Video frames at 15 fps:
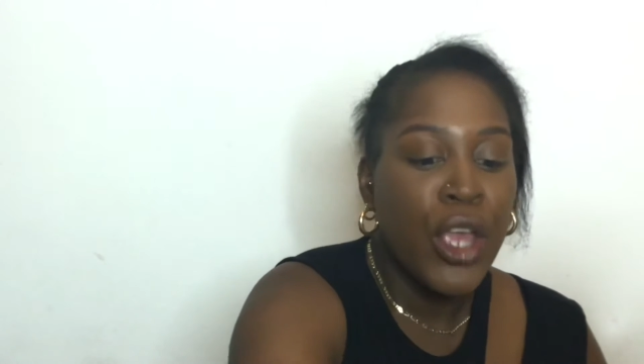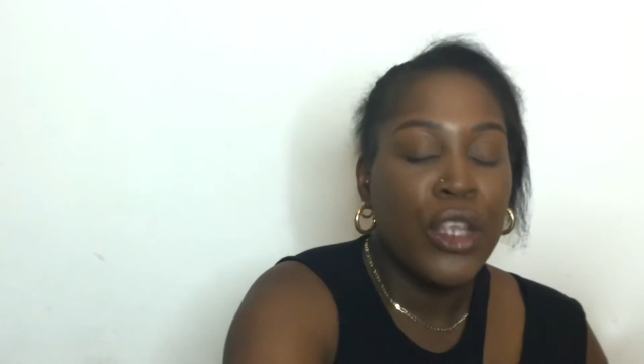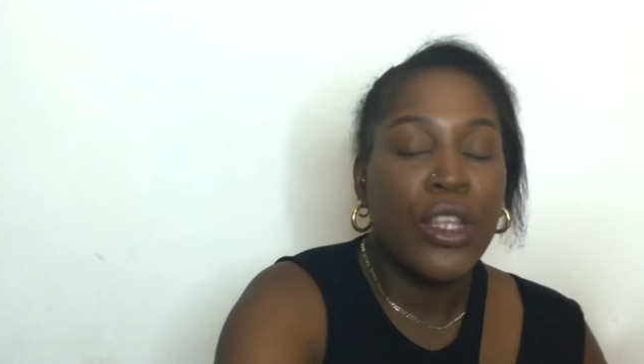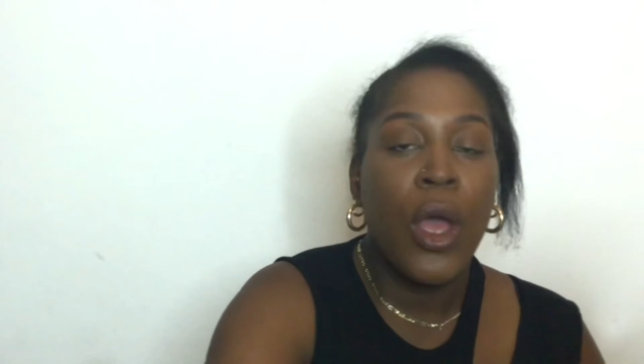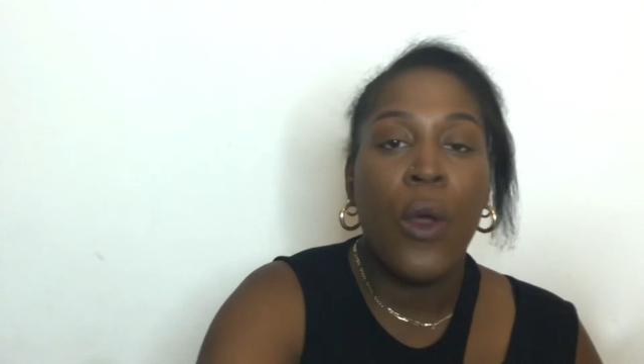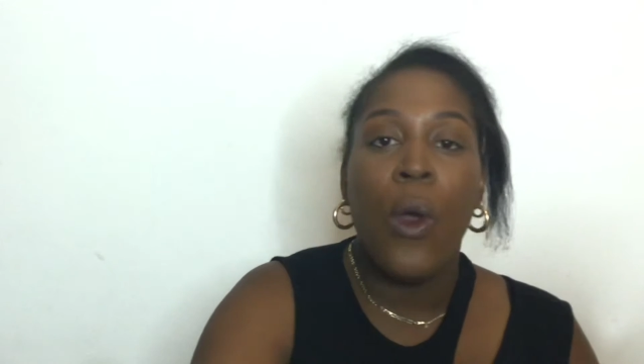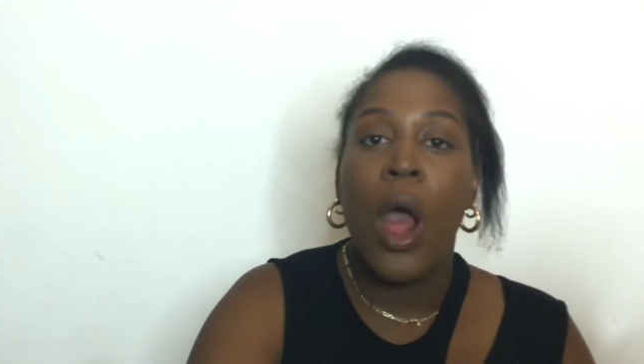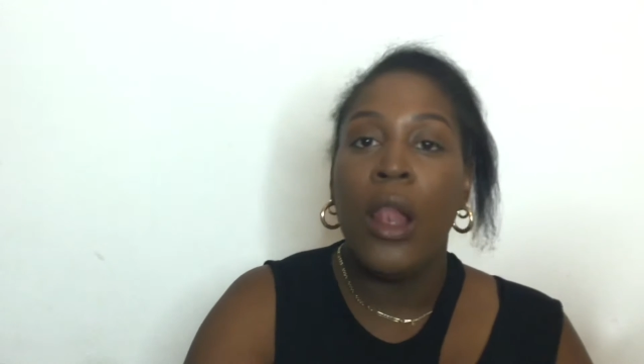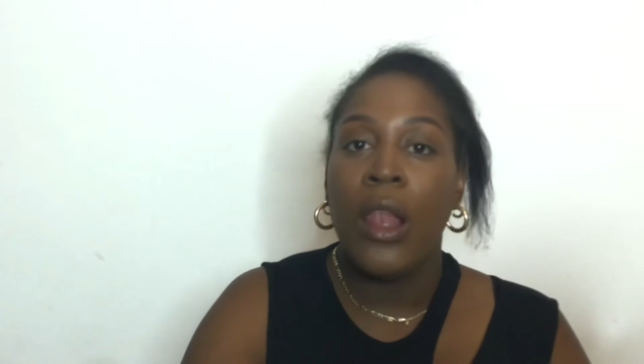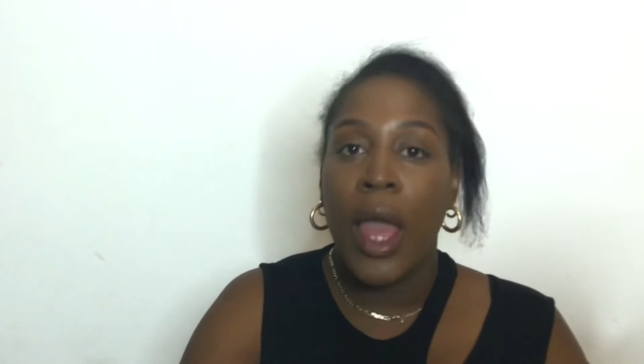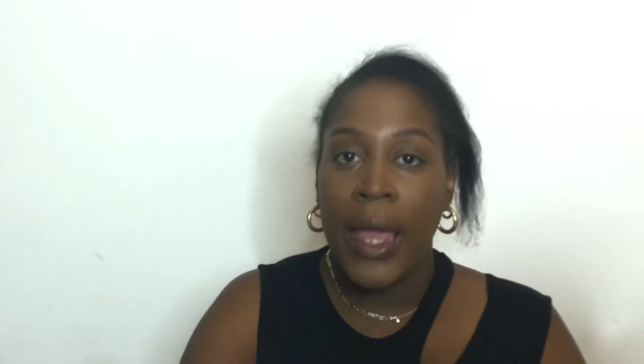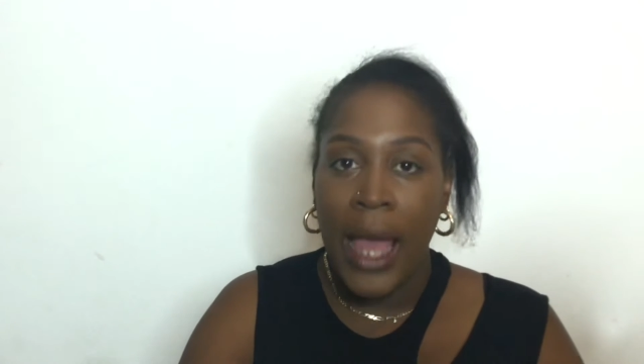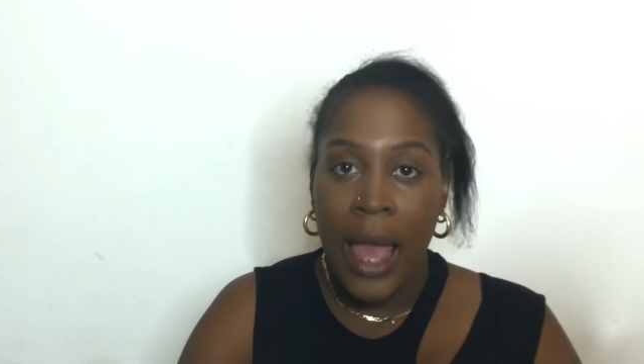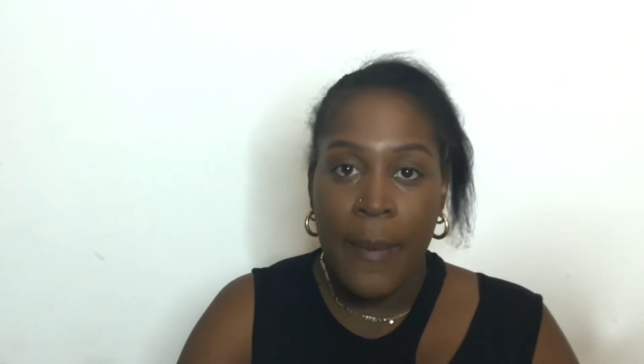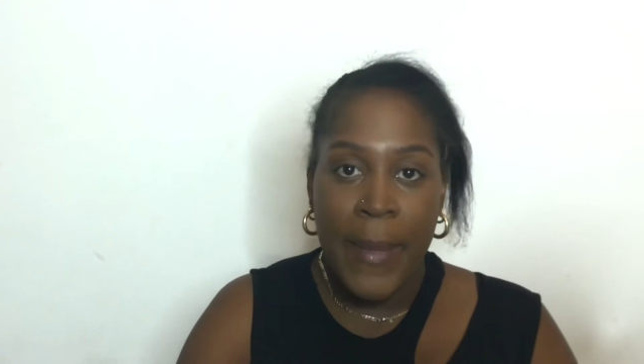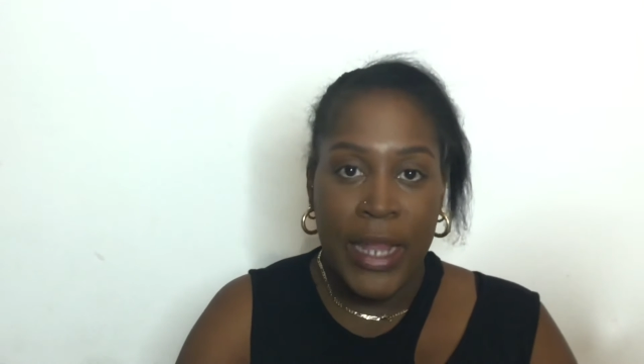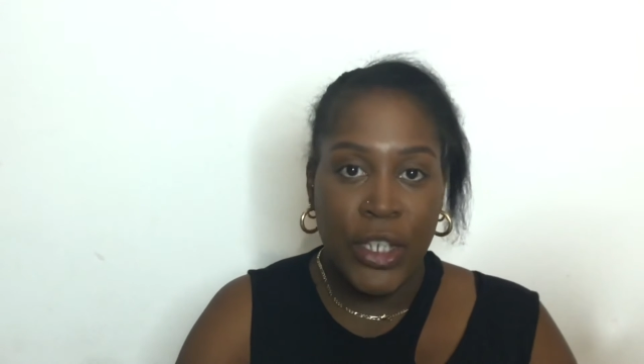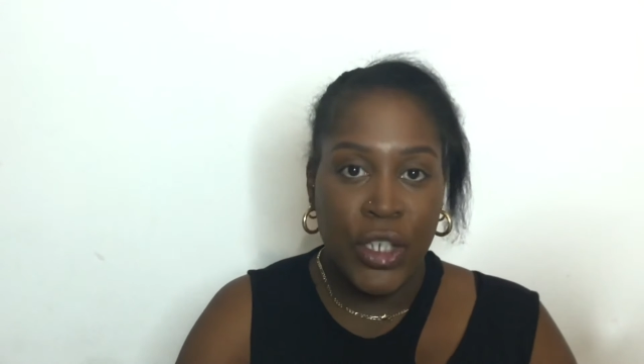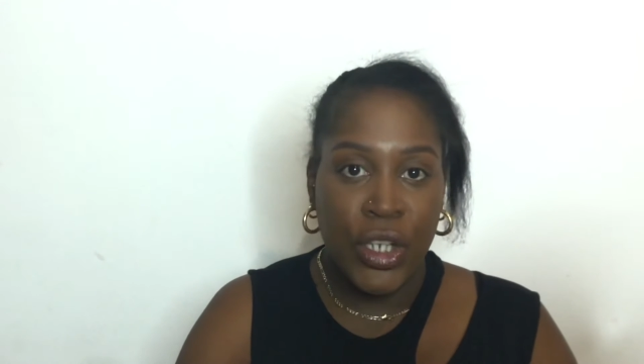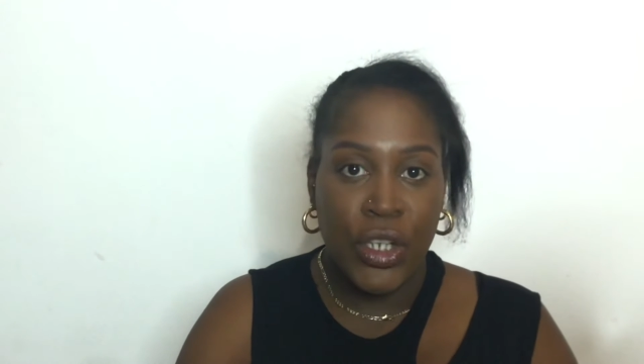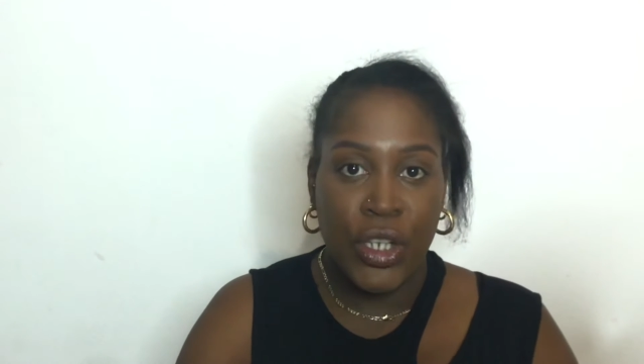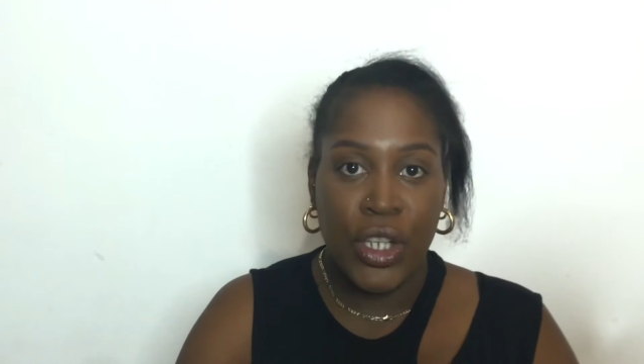So like I
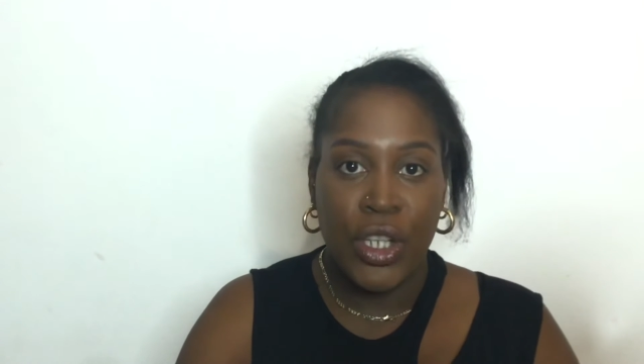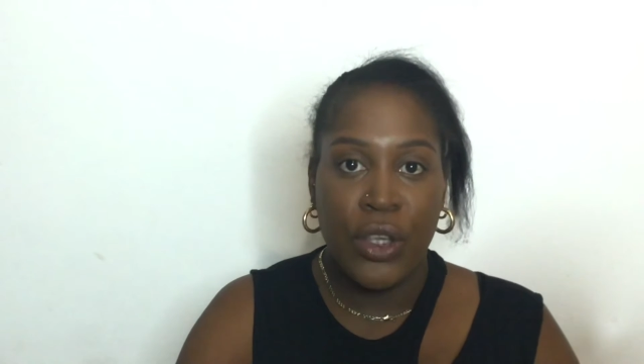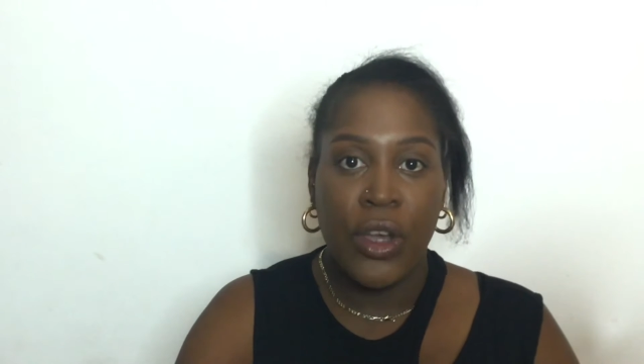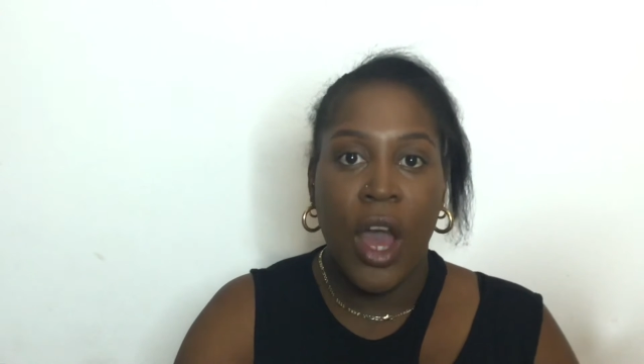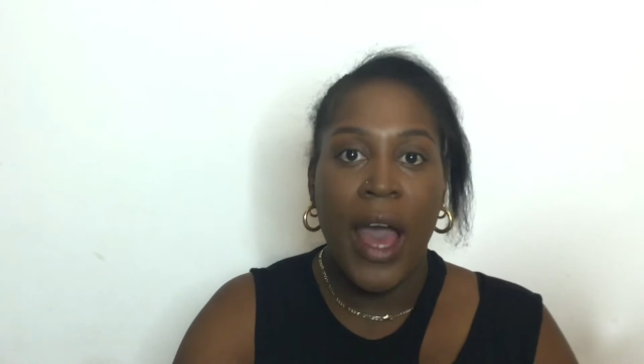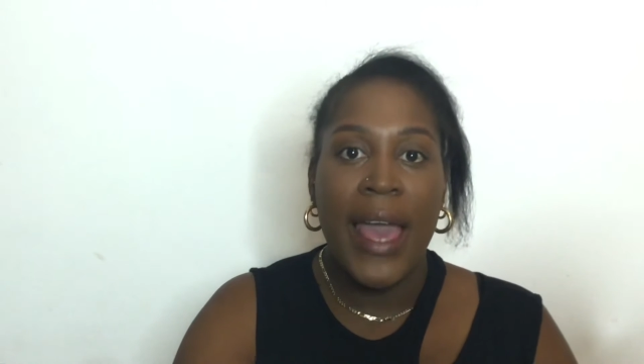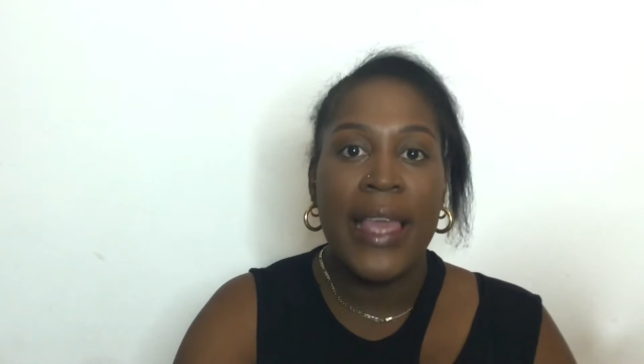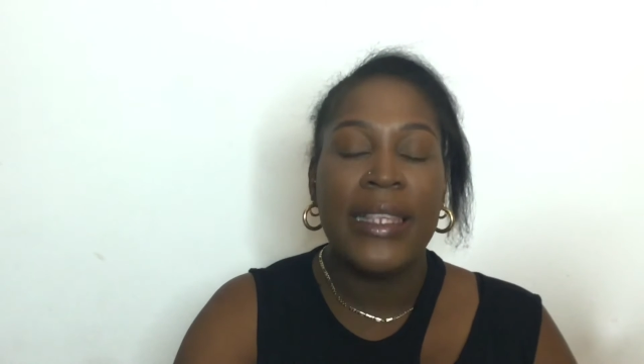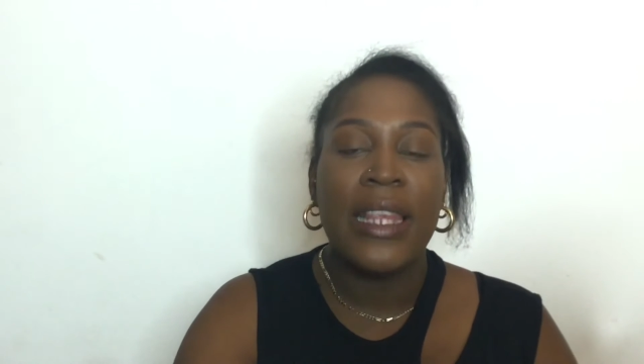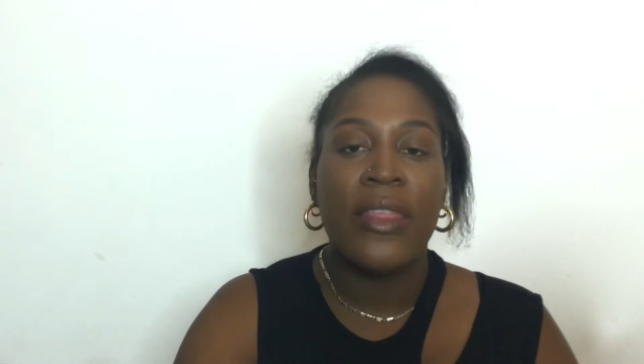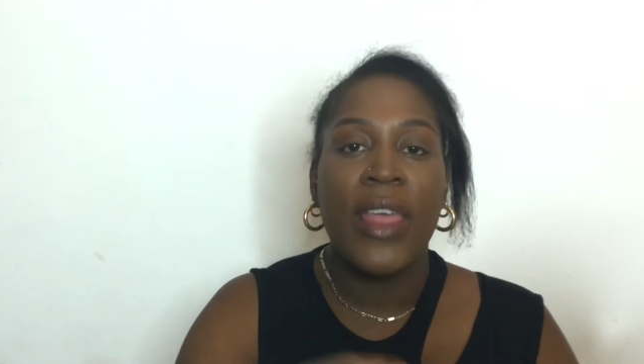mentioned to you guys,